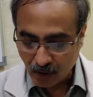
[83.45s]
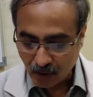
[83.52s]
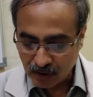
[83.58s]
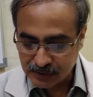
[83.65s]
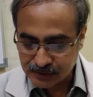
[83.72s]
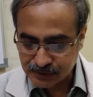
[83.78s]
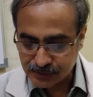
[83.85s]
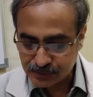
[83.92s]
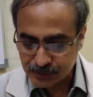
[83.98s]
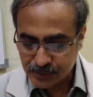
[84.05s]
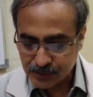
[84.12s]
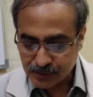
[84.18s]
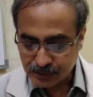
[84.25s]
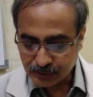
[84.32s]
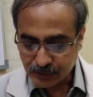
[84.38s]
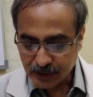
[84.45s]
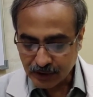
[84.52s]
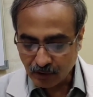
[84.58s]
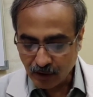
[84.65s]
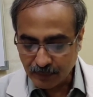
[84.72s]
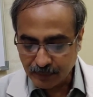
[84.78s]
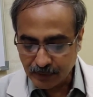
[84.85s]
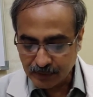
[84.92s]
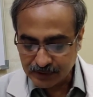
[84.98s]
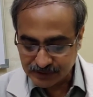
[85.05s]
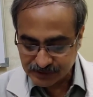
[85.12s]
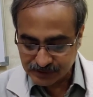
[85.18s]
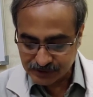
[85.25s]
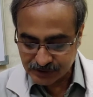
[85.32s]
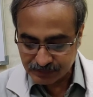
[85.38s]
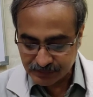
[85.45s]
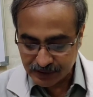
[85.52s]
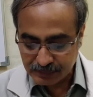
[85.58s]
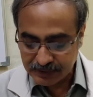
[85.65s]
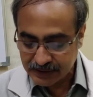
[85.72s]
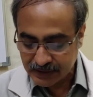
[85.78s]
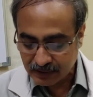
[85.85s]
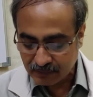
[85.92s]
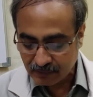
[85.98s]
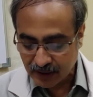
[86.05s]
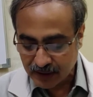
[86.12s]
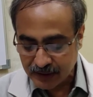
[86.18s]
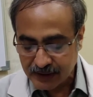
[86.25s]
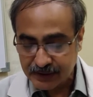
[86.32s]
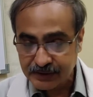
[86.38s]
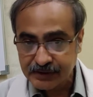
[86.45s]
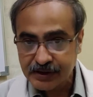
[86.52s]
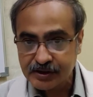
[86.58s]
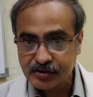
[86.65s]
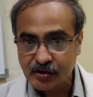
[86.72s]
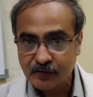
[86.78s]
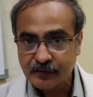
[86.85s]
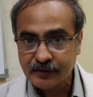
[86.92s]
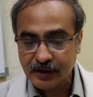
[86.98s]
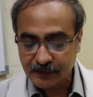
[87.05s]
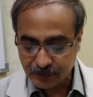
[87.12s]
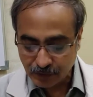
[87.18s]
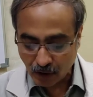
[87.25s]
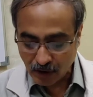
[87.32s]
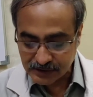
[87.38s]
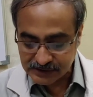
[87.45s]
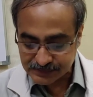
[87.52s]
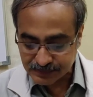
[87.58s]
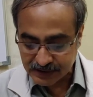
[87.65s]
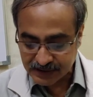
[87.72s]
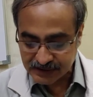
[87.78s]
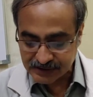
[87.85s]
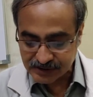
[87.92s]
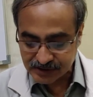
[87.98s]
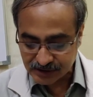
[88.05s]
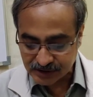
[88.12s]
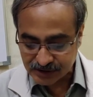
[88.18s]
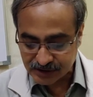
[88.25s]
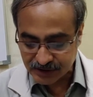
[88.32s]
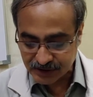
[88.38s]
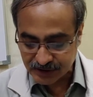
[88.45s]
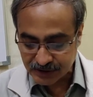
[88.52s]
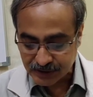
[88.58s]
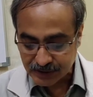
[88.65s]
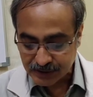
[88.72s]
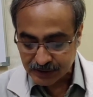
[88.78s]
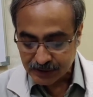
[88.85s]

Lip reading: Also, thoracoabdominal incision may be required in case of nephron sparing surgery